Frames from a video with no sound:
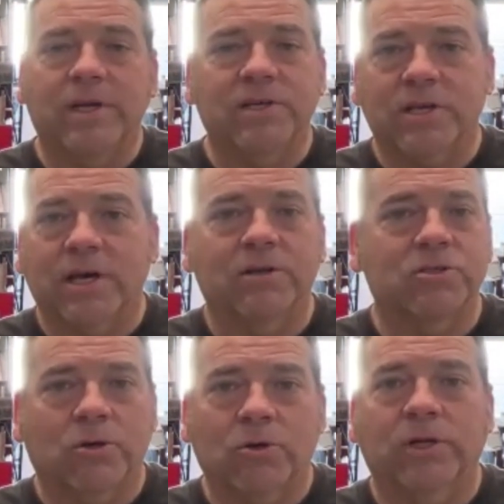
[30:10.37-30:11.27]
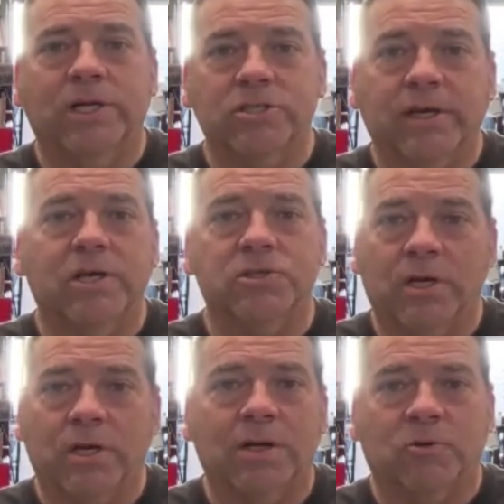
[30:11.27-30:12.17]
got a total education
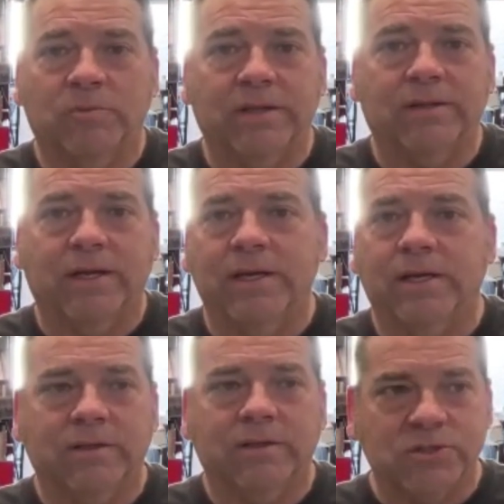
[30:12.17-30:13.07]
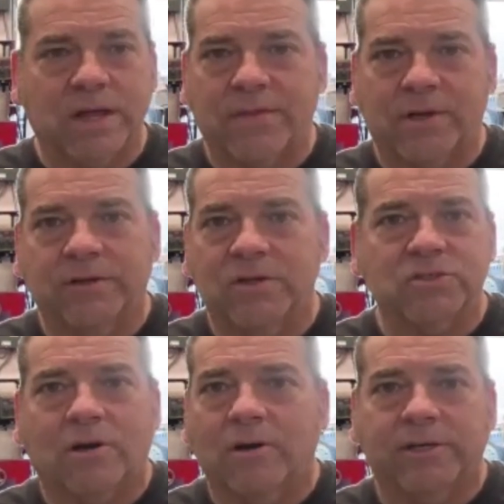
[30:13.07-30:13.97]
in nitromethane. There's nothing on this
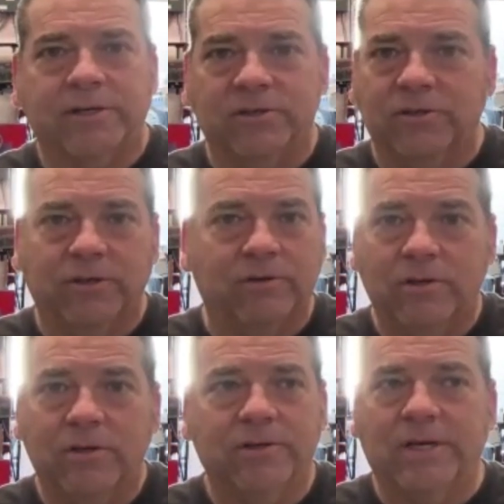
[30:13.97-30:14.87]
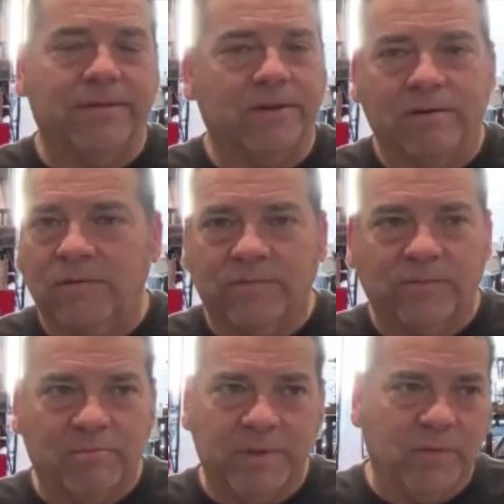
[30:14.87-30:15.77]
car he couldn't do. Nothing
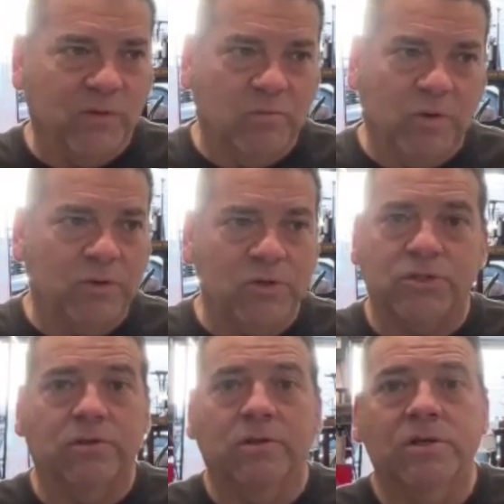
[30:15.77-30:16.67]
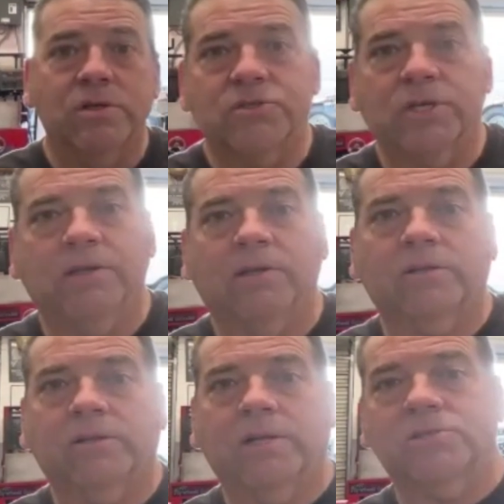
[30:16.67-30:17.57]
from building the motors to setting the
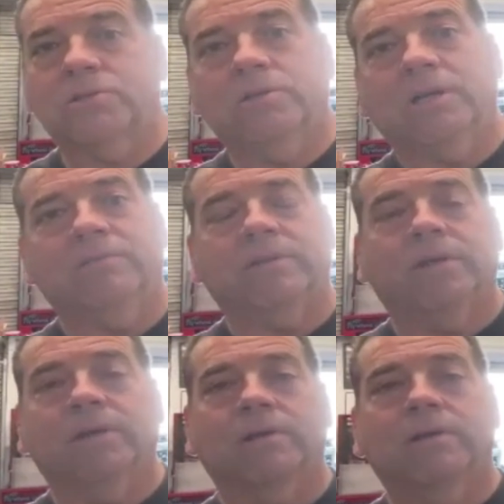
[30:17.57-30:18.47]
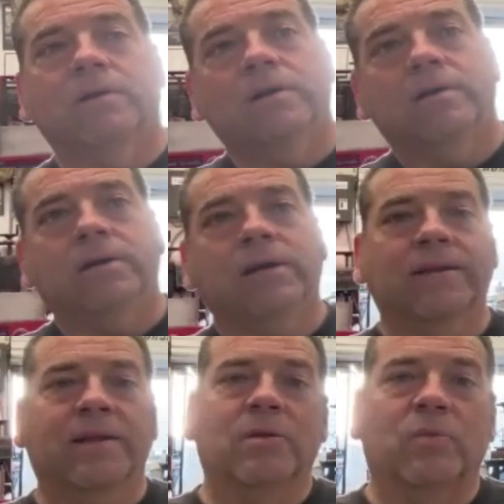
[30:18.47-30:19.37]
clutch to everything.
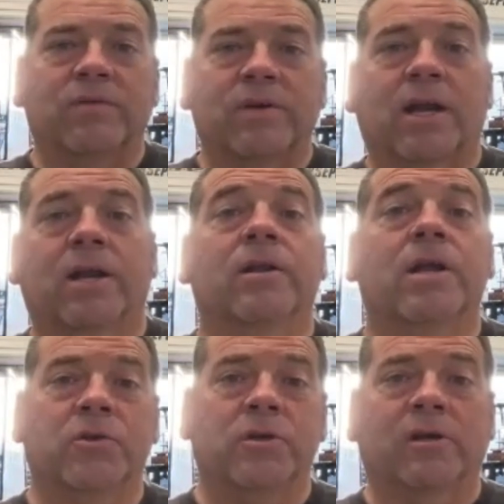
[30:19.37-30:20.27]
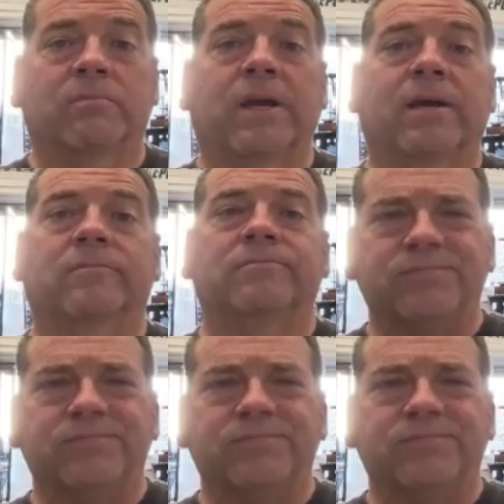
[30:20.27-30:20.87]
And then we've got another young man.